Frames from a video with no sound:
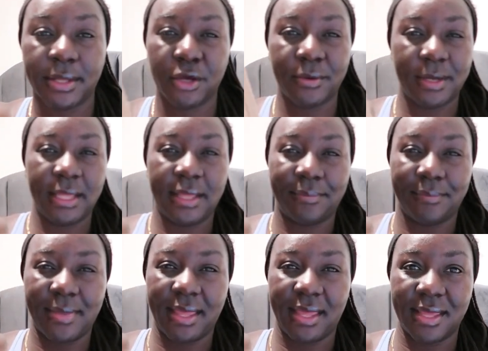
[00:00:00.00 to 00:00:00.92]
got
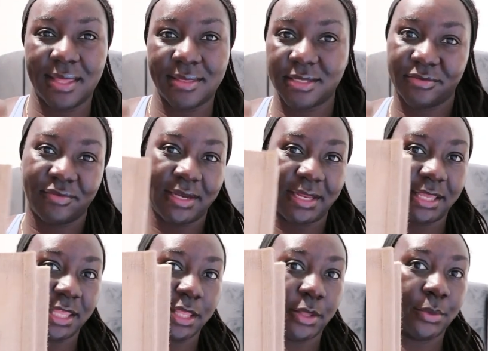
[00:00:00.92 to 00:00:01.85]
me in this really
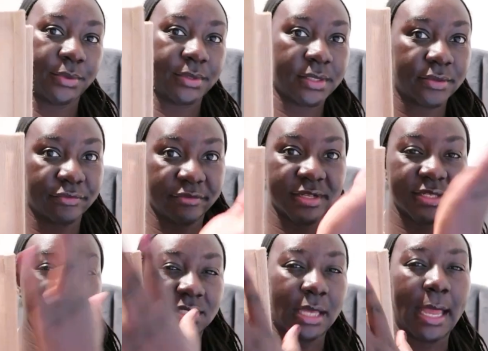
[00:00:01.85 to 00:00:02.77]
cute
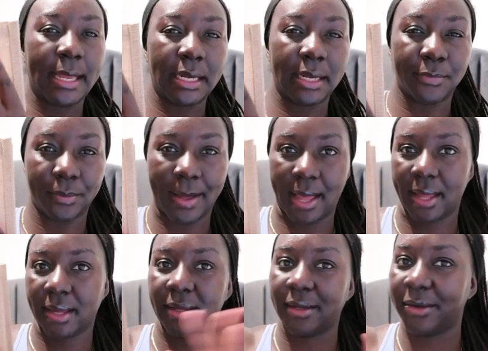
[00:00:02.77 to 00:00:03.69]
recyclable
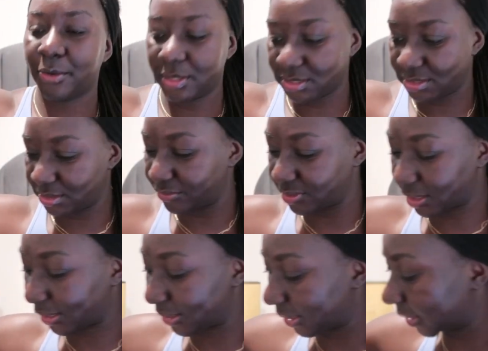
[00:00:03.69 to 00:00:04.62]
bag. I know he's into
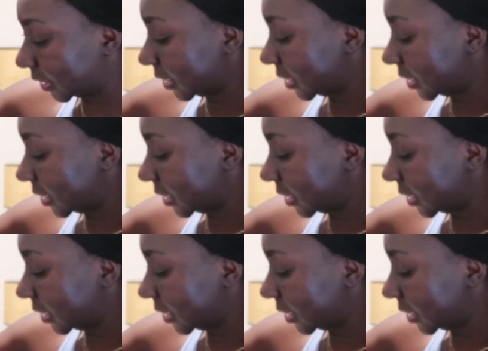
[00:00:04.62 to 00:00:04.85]
recycling